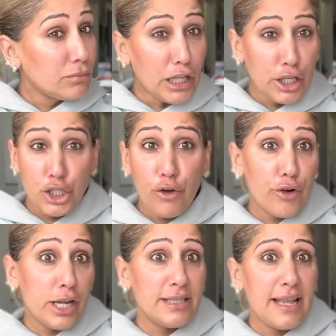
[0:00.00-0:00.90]
So for
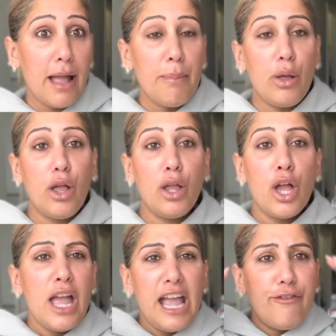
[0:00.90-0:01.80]
example,
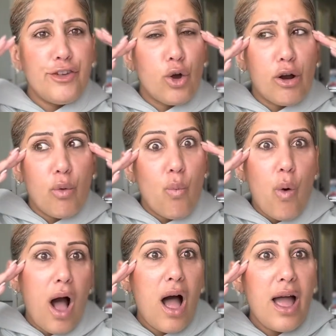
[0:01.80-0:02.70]
if you're
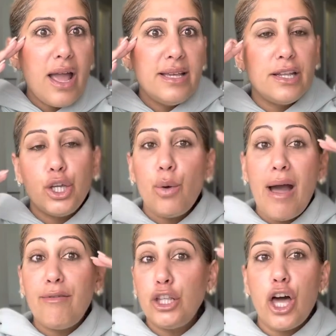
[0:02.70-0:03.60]
wise and you
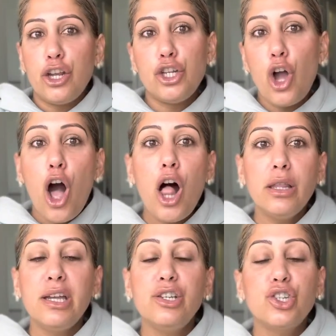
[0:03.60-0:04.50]
have a lot of
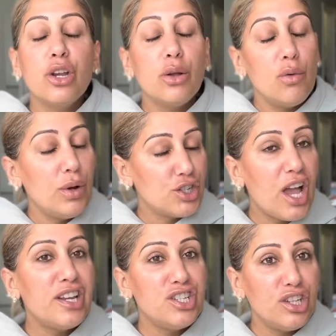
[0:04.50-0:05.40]
knowledge, which
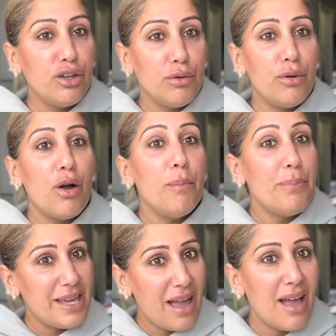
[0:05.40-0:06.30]
I do
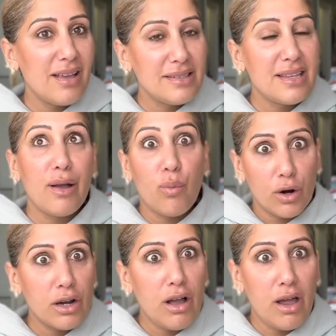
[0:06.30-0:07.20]
because I
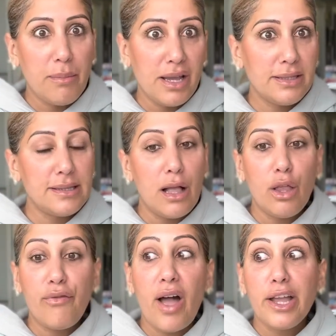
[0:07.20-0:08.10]
work on
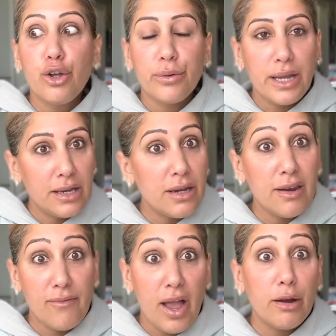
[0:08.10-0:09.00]
myself, I create an
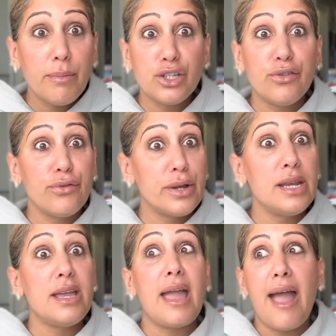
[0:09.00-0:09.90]
environment of
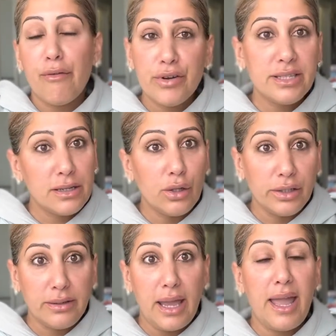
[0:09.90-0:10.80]
reading every single
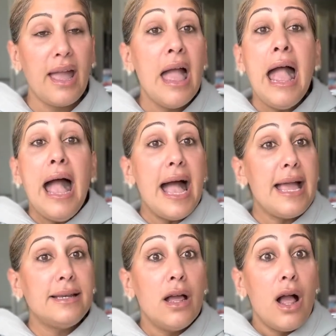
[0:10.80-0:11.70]
day, and